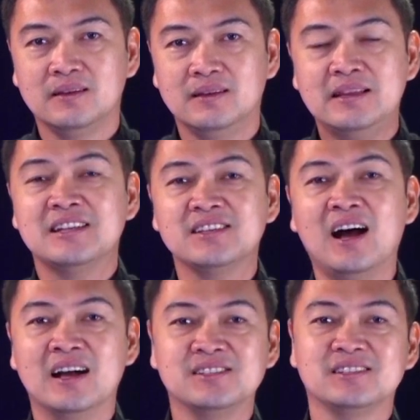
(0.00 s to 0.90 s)
That's
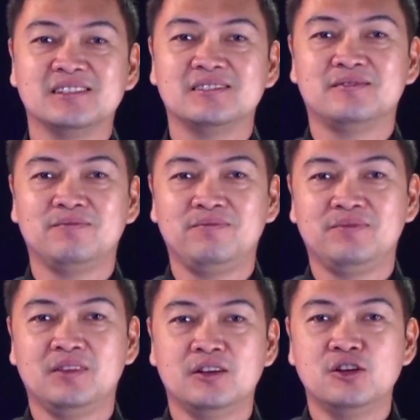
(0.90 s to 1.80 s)
us.
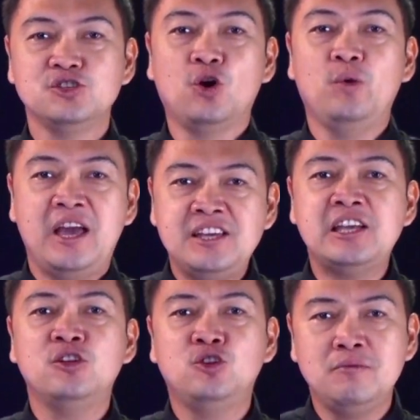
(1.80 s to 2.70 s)
So easy
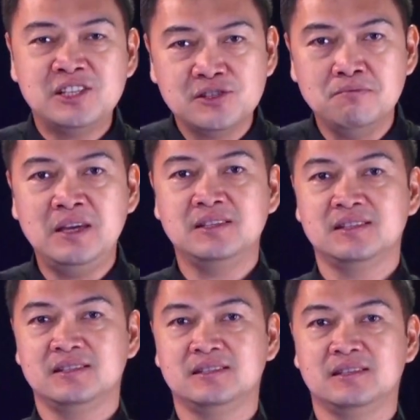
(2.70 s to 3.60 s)
to
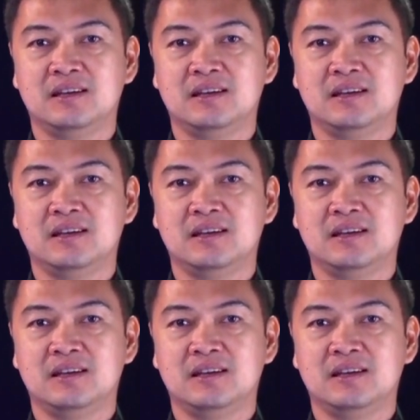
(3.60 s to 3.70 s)
dismiss.